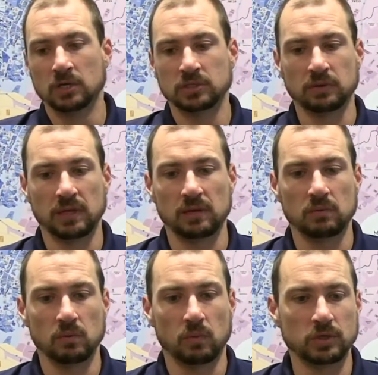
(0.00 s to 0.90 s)
So
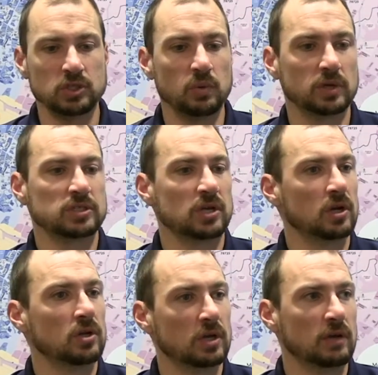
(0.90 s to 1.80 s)
then what you want to
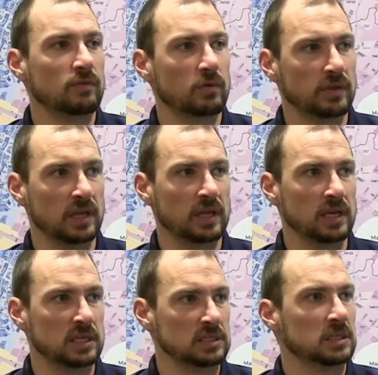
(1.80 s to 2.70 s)
start looking for
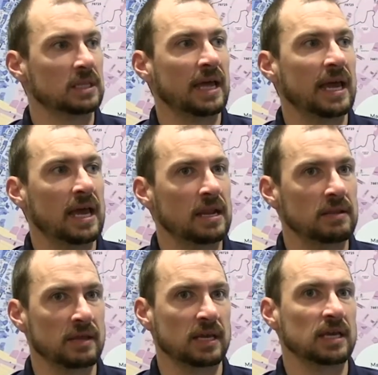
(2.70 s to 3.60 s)
then is
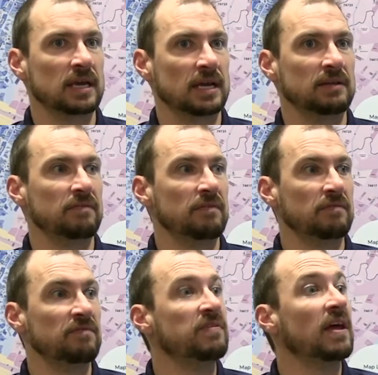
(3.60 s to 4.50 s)
land that can kind of
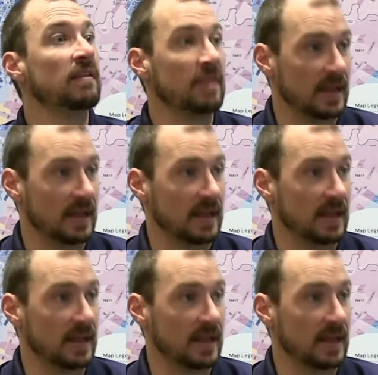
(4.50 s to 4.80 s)
fit